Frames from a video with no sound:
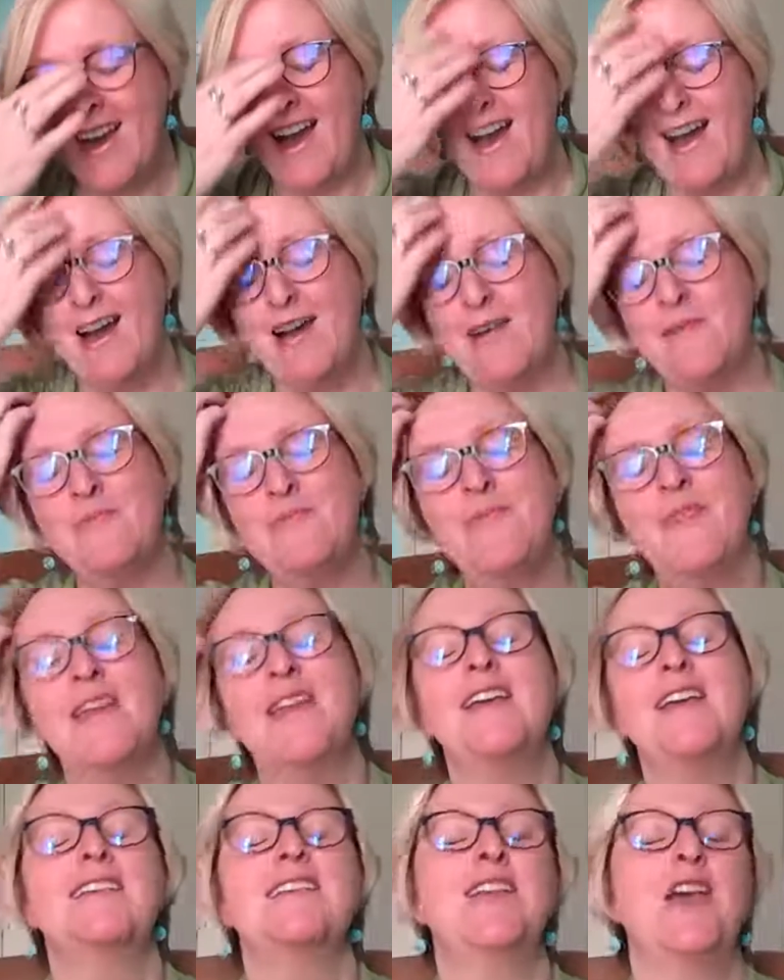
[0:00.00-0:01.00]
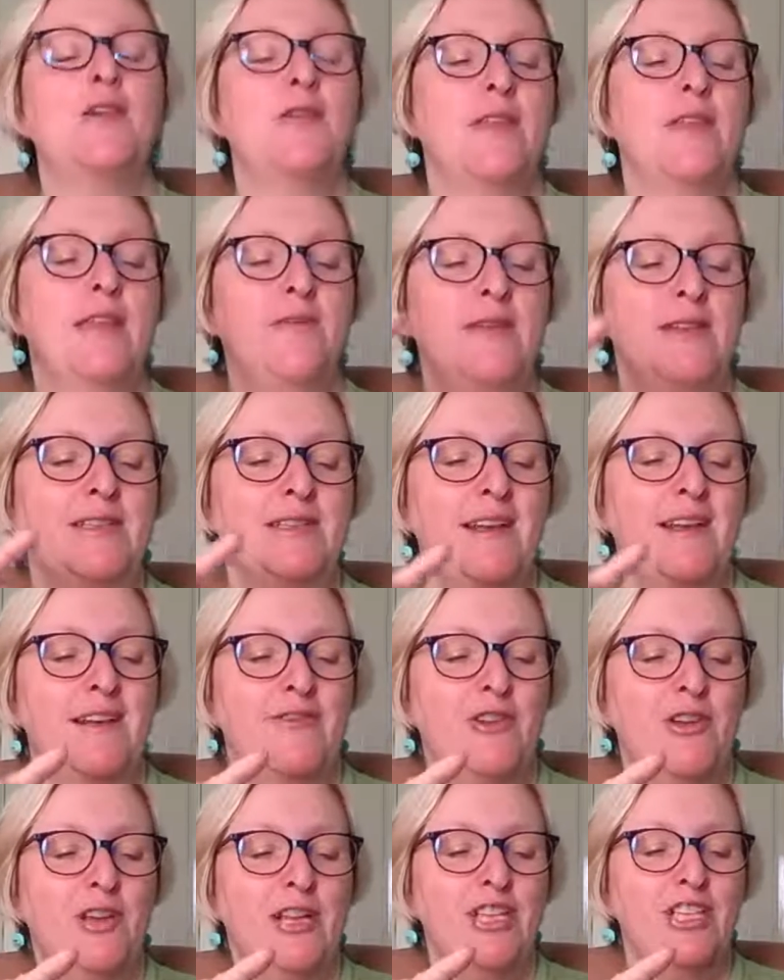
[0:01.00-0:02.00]
So
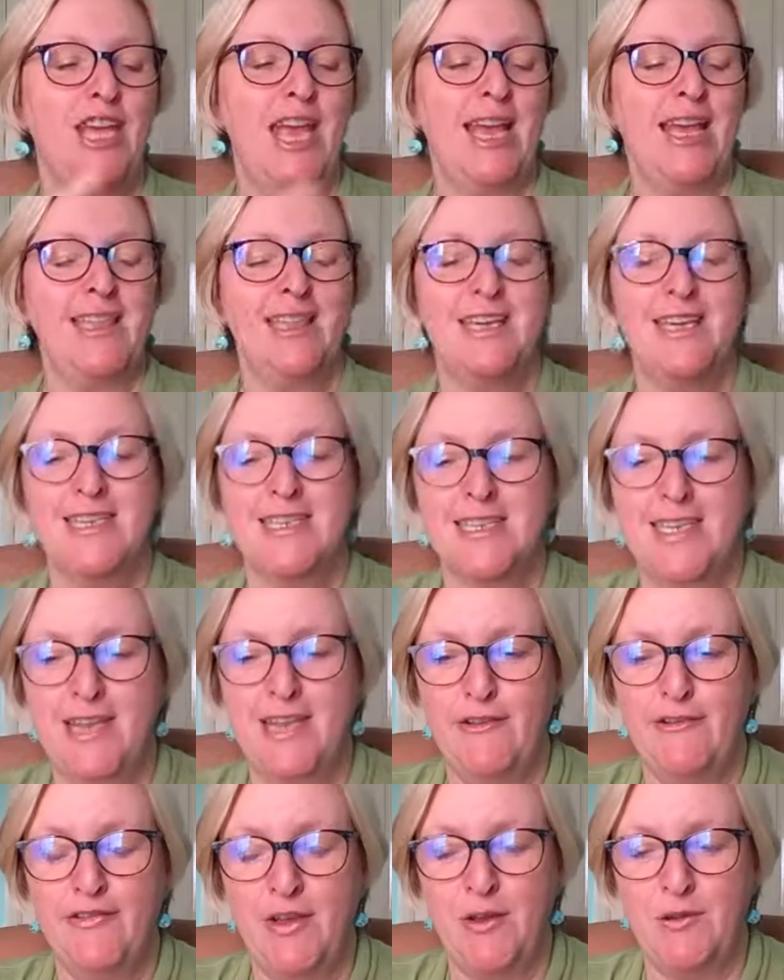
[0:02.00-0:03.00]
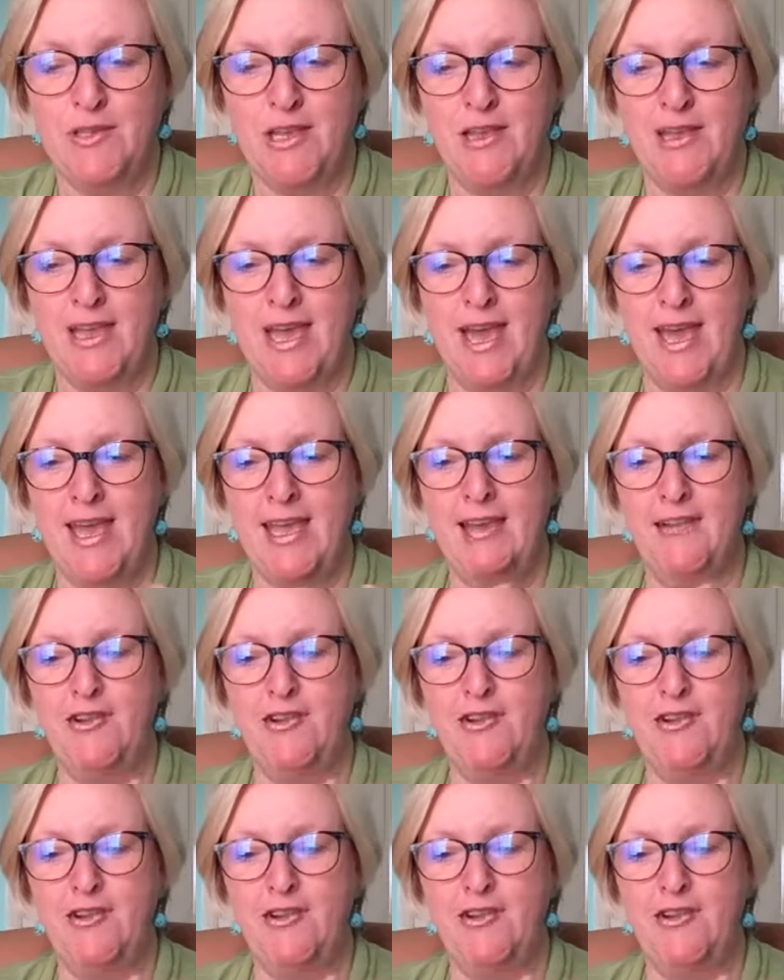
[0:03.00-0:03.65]
I've got to check that it feels okay.